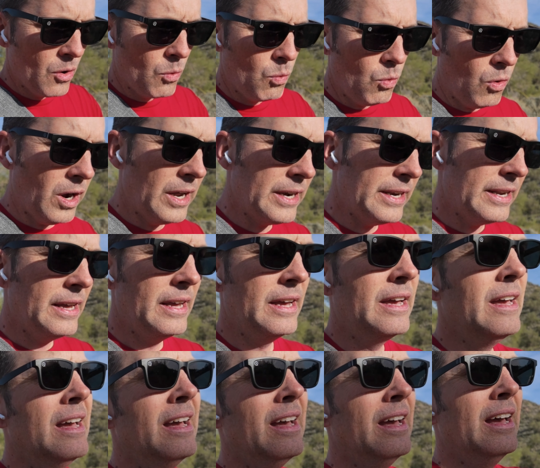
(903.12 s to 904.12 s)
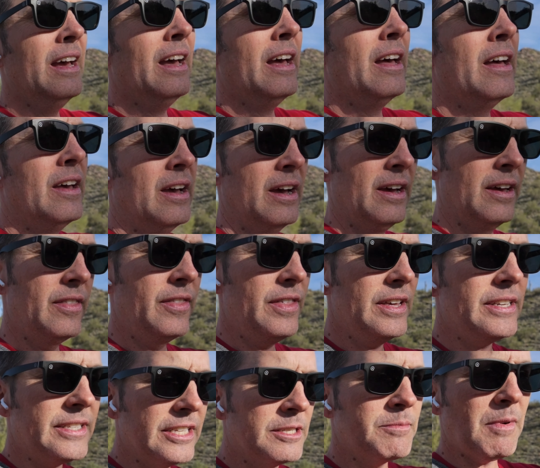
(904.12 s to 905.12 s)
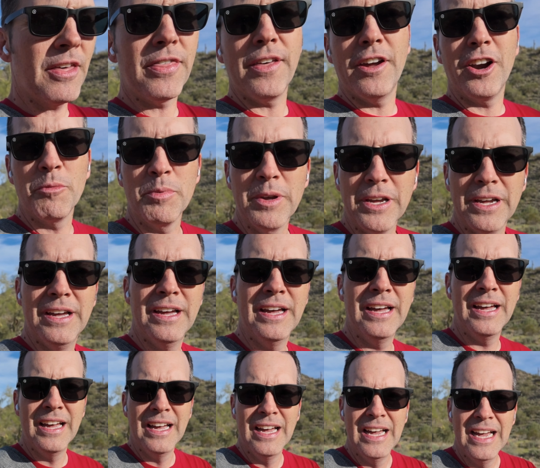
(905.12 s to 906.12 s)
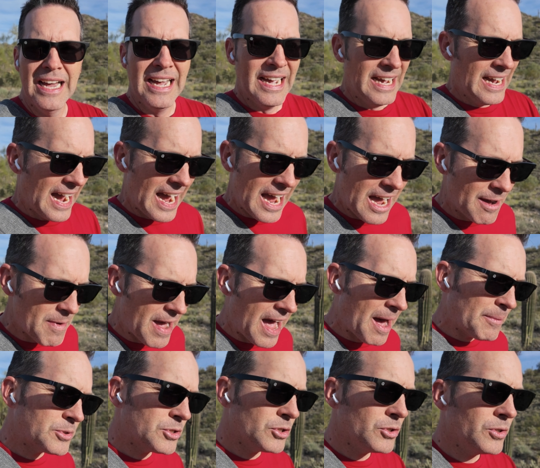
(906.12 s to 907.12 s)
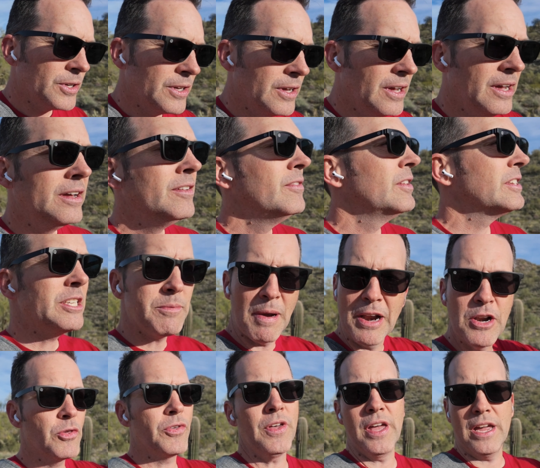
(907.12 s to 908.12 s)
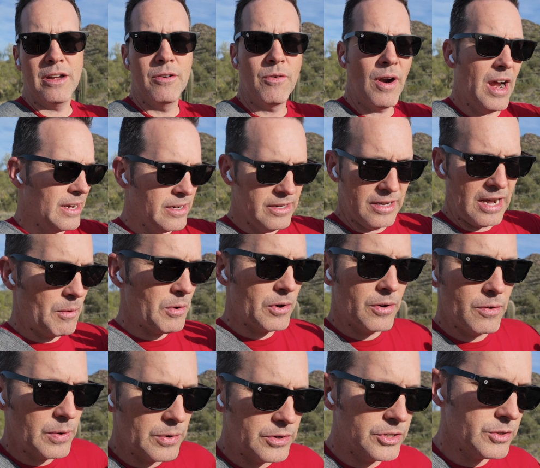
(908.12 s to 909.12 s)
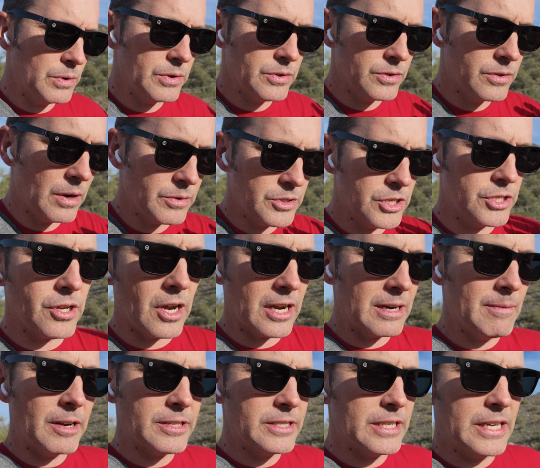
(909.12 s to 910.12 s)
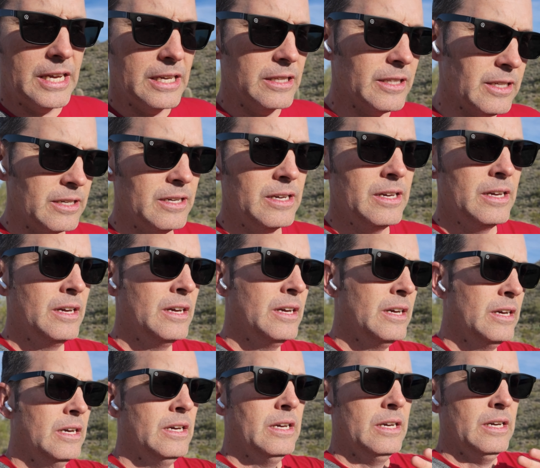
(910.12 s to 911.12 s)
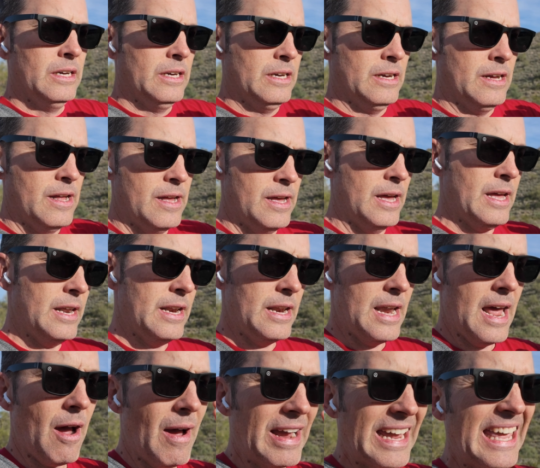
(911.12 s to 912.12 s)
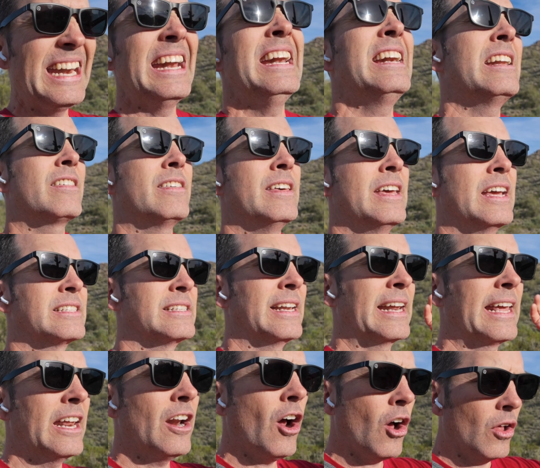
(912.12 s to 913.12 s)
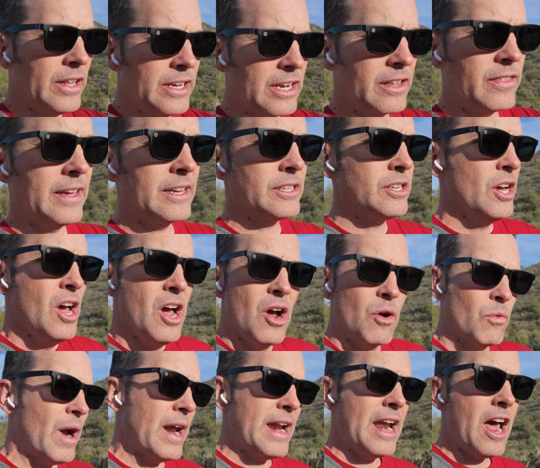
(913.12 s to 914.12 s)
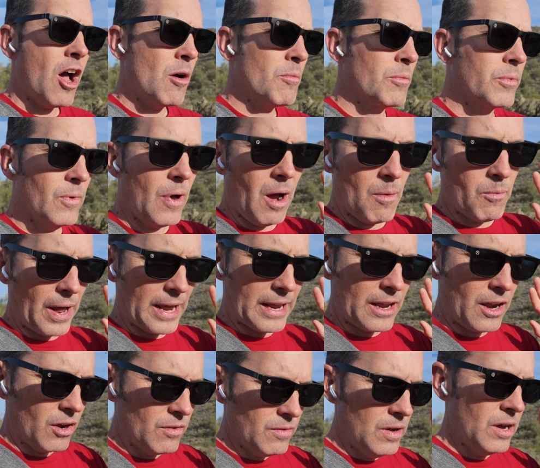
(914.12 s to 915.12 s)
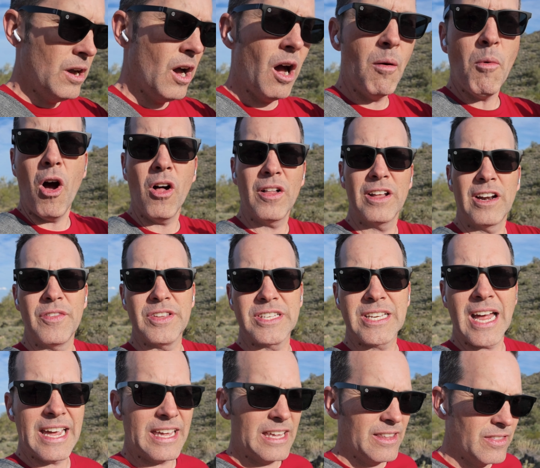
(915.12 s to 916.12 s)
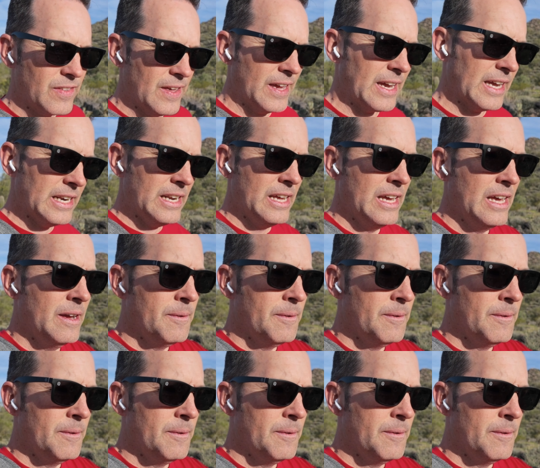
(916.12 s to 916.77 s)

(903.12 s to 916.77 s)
One, this is my therapy. I am absolutely, this is my new thing, right? I was just talking about tequila and how I get into things and I get all into things. Right now I'm all in on this hiking thing, and